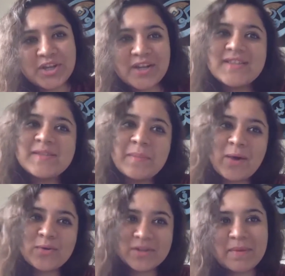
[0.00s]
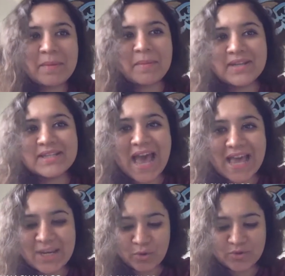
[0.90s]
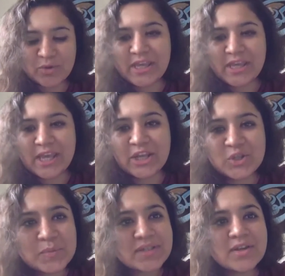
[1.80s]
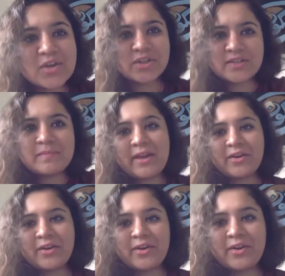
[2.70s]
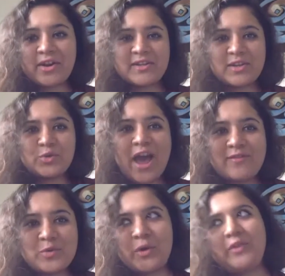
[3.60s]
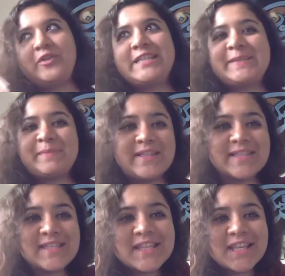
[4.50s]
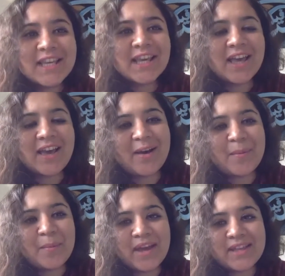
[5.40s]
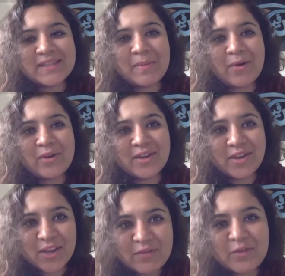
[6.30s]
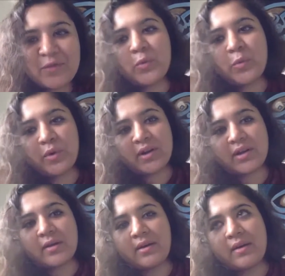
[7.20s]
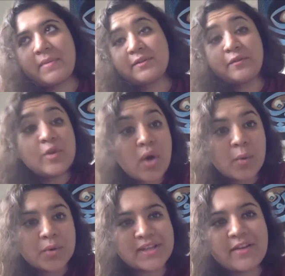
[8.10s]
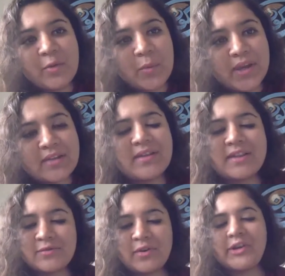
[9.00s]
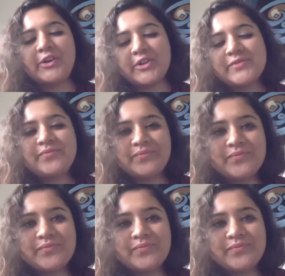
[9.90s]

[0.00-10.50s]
Chen is about commitment and also engagement. So it doesn't matter. You don't have to work for 6 months. It's about even if you can commit a few hours every week, that's very good.